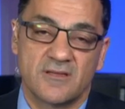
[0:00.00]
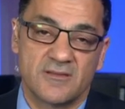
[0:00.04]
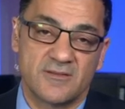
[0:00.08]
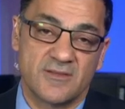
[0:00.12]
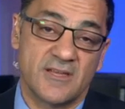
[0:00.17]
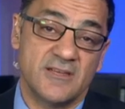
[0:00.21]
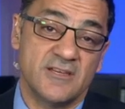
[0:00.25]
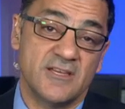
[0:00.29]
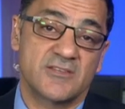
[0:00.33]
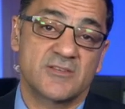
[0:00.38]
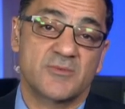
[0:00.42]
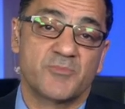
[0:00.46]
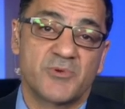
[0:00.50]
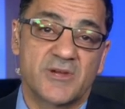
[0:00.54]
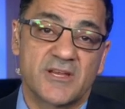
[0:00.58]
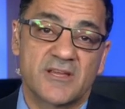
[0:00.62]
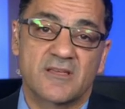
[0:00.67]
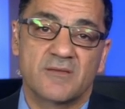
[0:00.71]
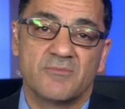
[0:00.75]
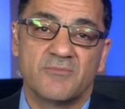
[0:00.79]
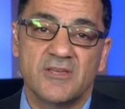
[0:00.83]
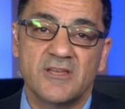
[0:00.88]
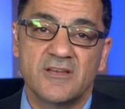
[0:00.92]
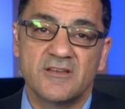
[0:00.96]
they need to
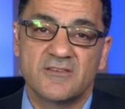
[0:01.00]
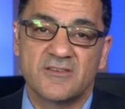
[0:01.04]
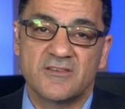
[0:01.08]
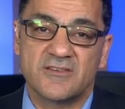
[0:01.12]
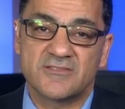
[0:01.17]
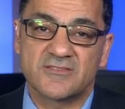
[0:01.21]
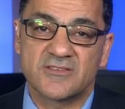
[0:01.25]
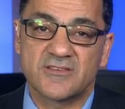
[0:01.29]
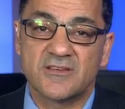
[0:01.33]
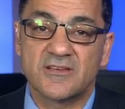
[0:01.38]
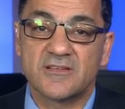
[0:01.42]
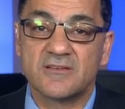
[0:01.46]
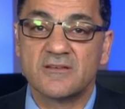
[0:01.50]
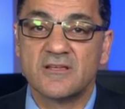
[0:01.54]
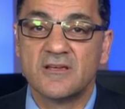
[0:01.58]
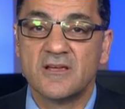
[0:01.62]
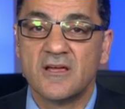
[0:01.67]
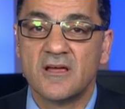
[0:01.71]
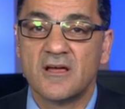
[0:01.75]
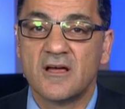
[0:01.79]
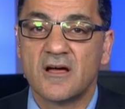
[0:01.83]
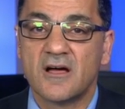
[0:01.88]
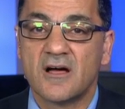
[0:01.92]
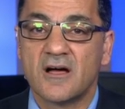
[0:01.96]
bring communities in
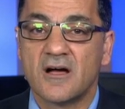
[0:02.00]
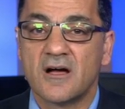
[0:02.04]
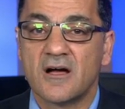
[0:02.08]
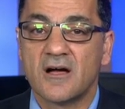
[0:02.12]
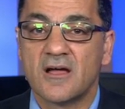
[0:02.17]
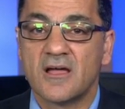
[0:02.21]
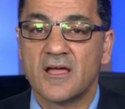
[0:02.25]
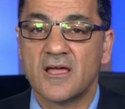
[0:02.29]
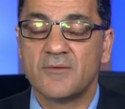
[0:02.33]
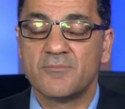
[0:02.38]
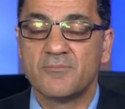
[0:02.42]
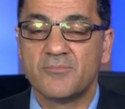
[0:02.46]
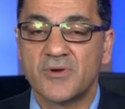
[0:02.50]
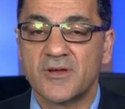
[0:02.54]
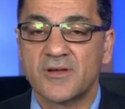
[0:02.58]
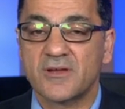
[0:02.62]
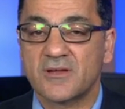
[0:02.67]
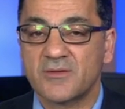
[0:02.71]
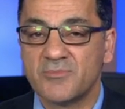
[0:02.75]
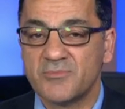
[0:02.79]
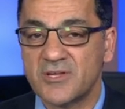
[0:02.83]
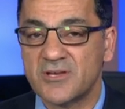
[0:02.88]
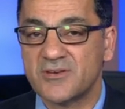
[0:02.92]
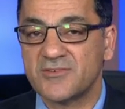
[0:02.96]
and
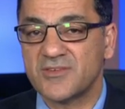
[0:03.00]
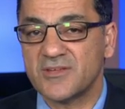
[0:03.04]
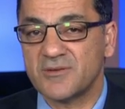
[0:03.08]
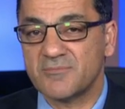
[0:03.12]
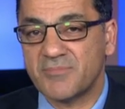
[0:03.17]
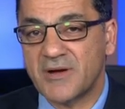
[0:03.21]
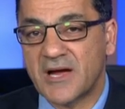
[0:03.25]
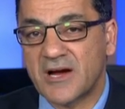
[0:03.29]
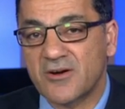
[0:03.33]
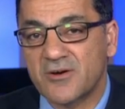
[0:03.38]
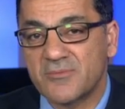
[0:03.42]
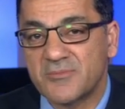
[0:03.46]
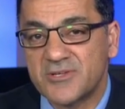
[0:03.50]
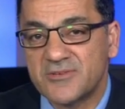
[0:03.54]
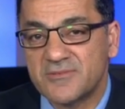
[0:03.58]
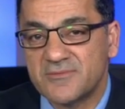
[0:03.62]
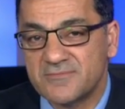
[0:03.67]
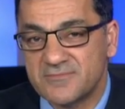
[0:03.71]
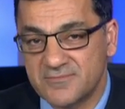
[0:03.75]
bring community empowerment.